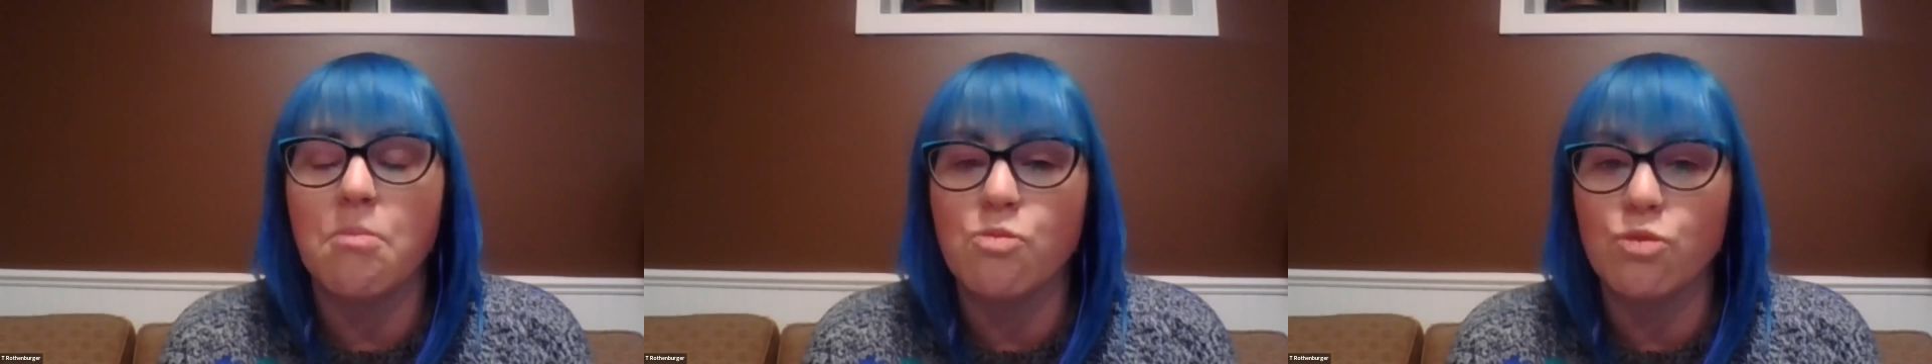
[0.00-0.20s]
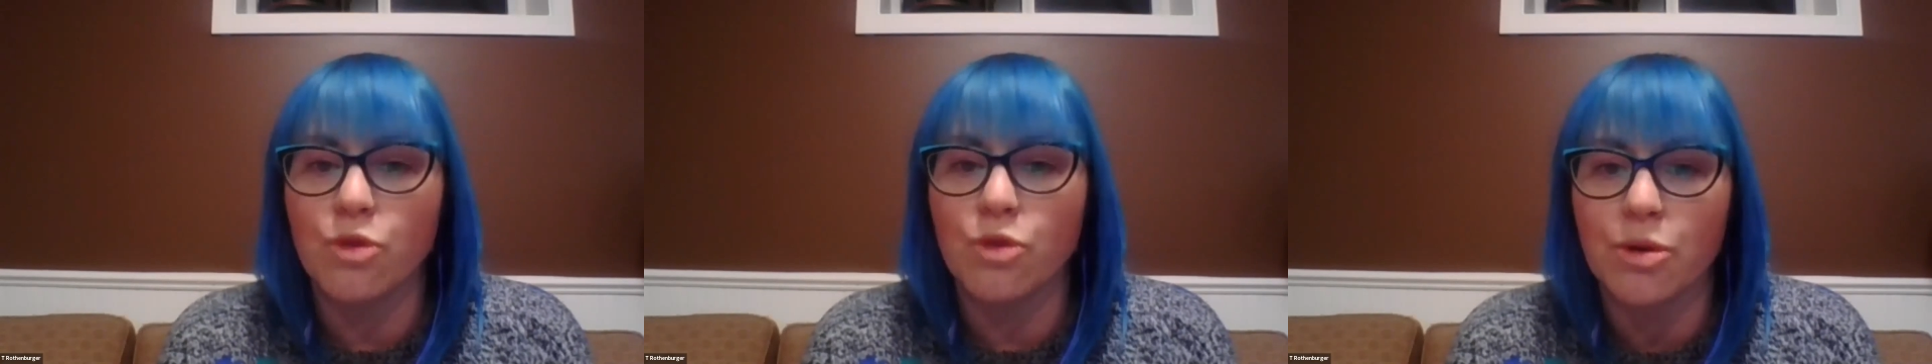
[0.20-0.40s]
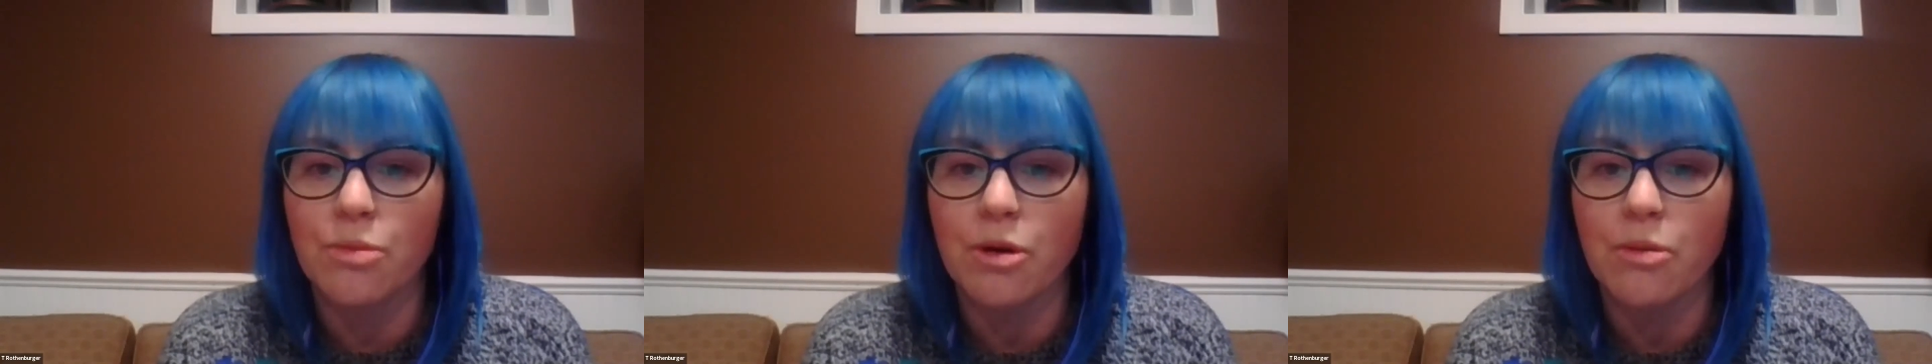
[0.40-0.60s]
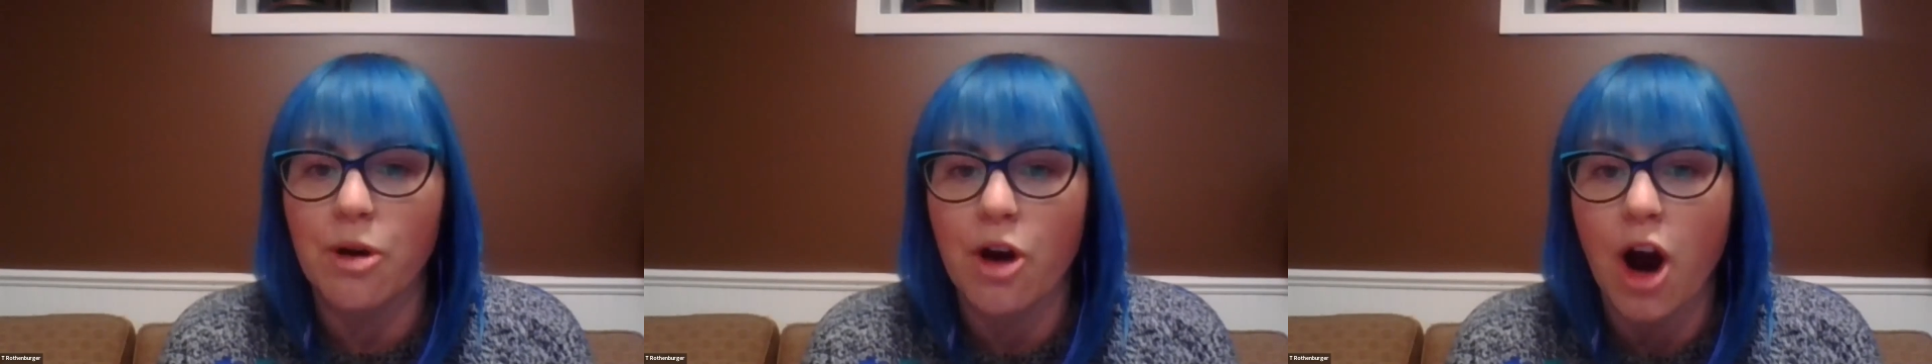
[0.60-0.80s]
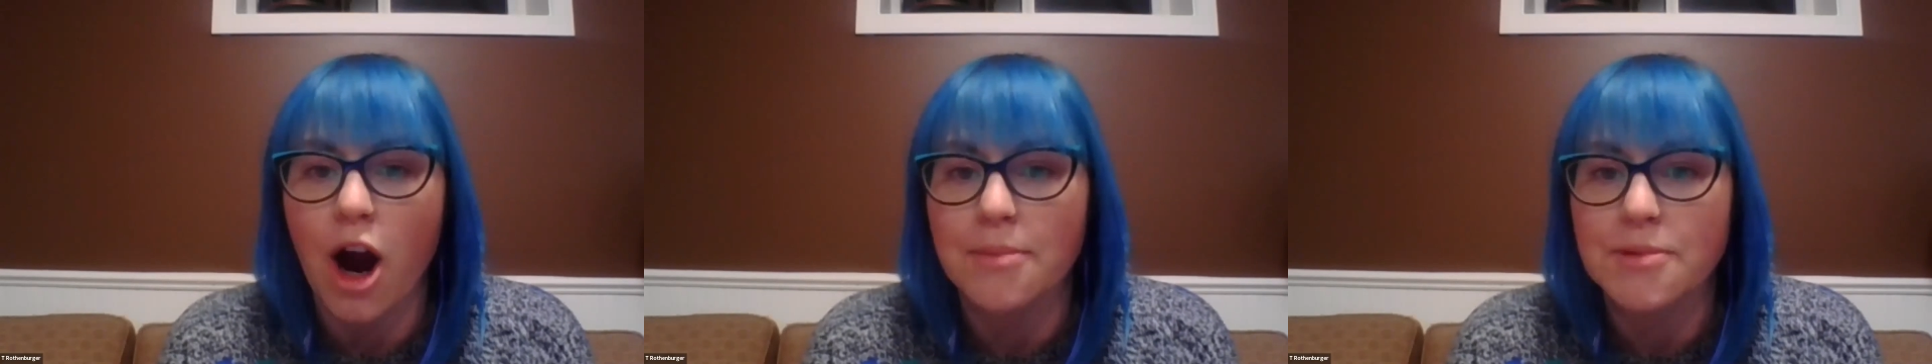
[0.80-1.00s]
room or
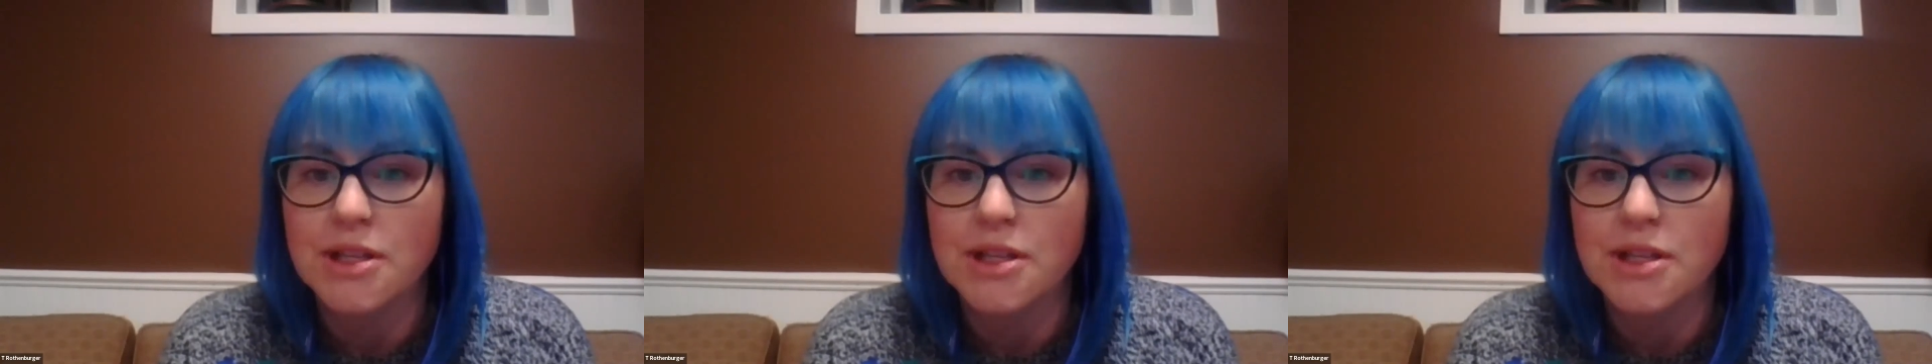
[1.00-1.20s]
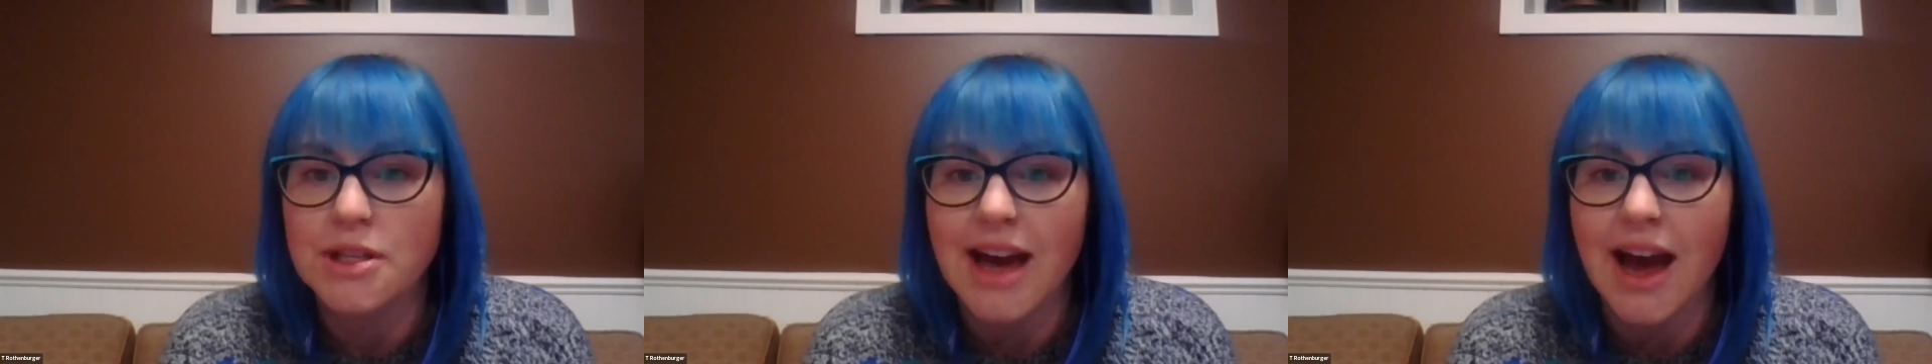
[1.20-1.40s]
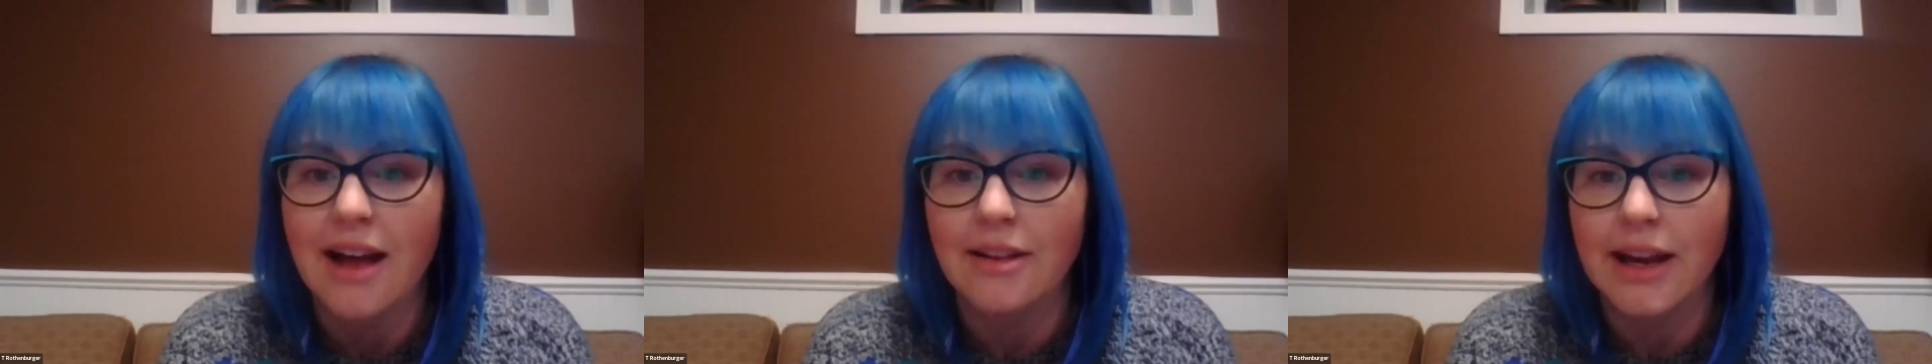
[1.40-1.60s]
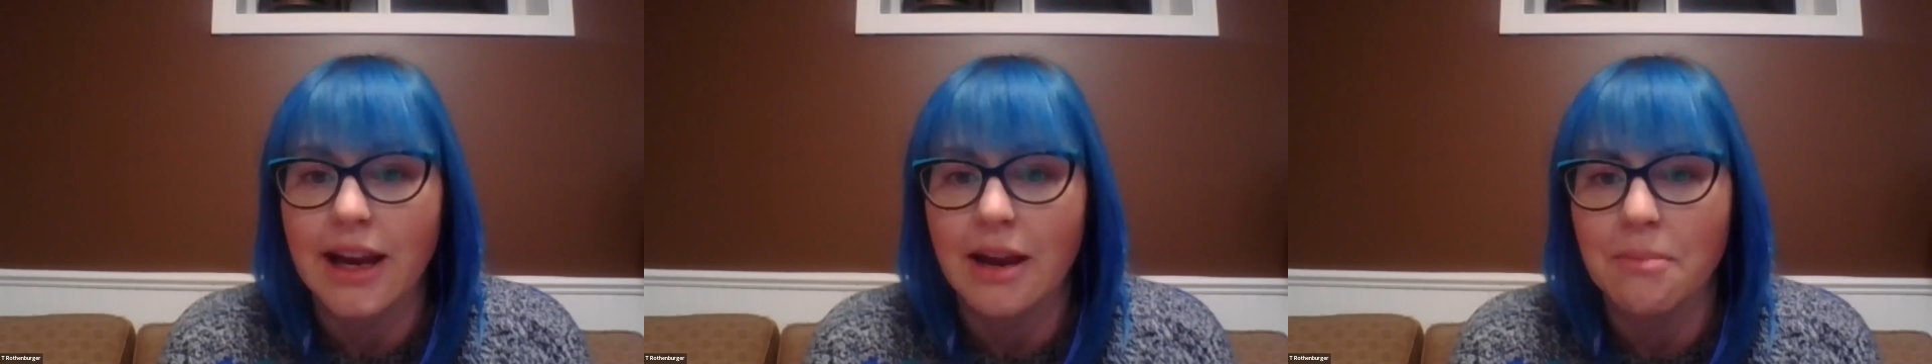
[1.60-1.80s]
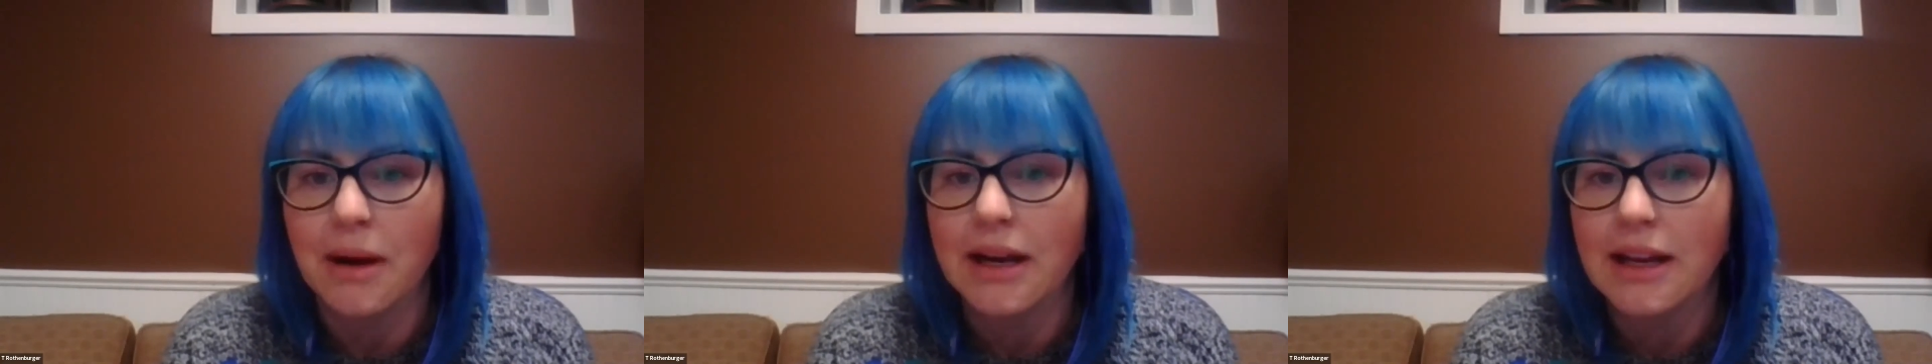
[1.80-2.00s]
more options to
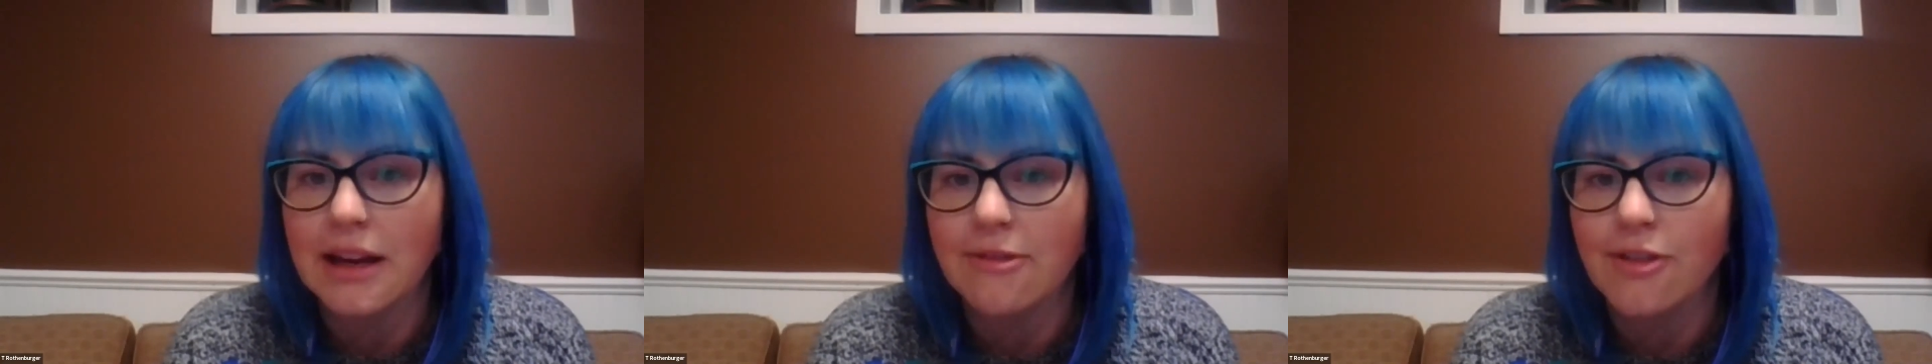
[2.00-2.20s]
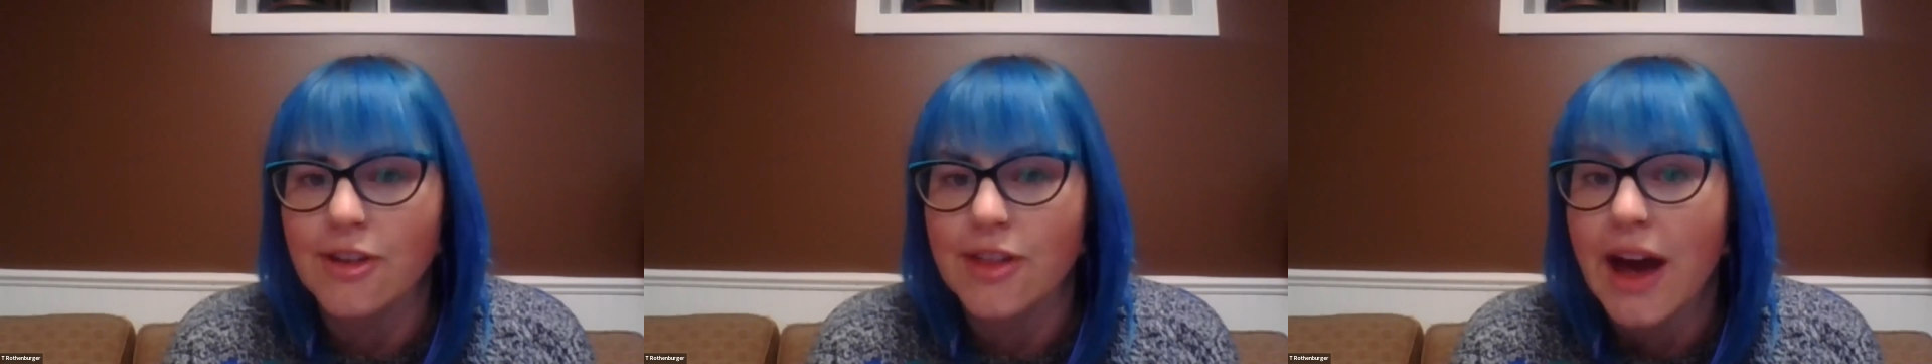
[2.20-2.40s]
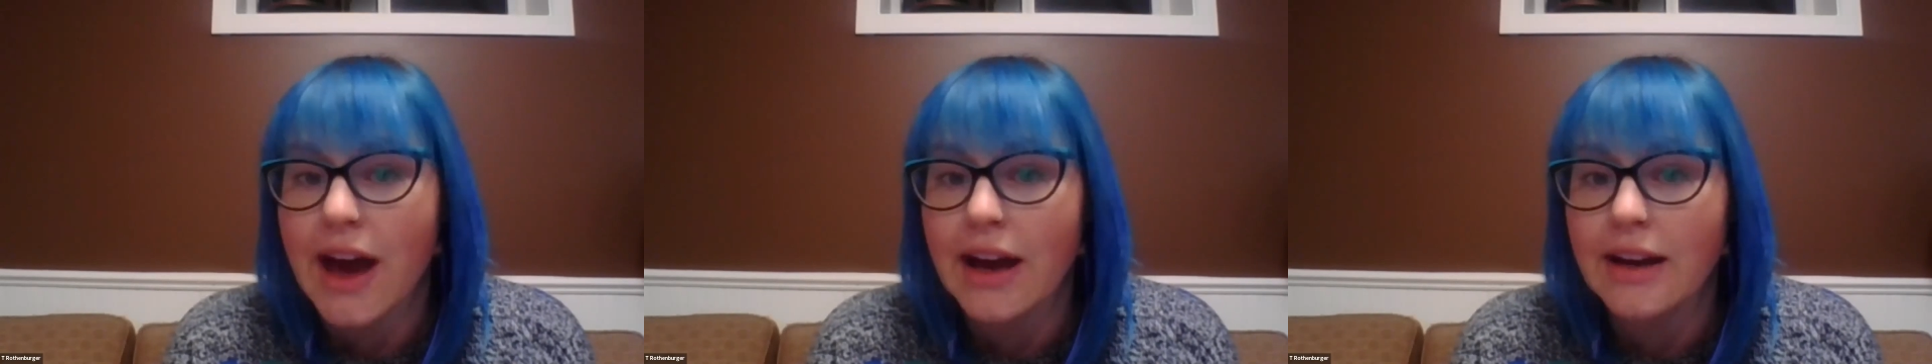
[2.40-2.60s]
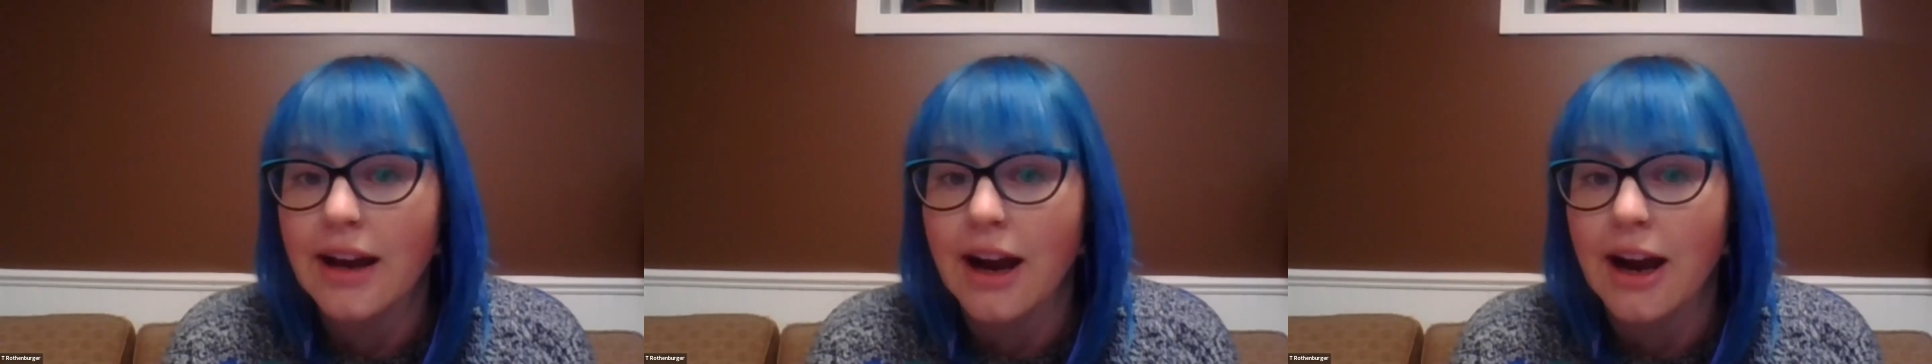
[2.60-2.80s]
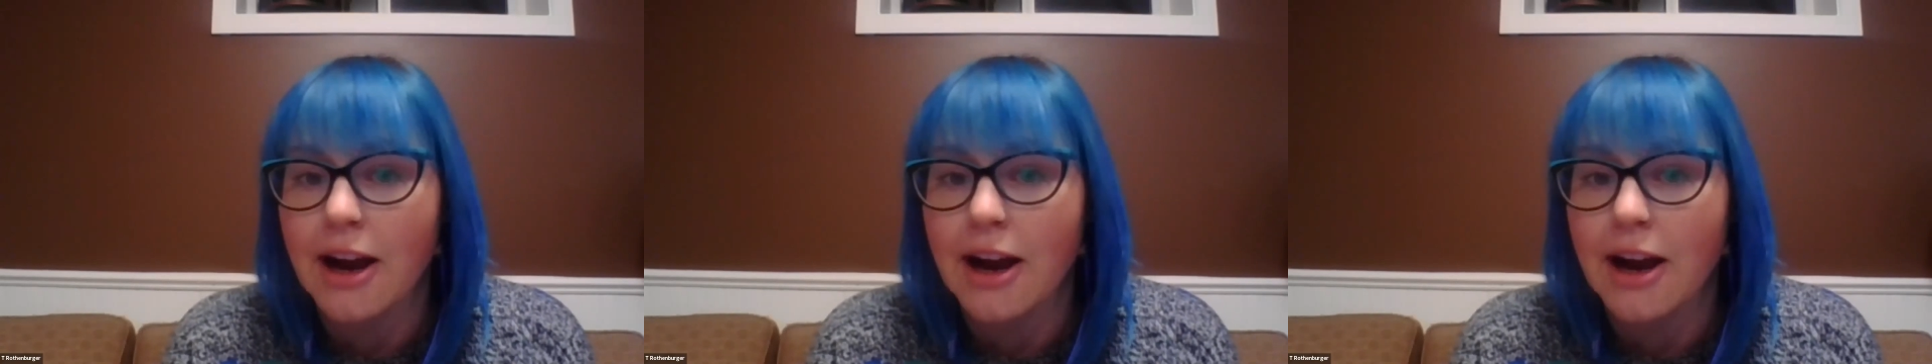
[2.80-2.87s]
allocate money for that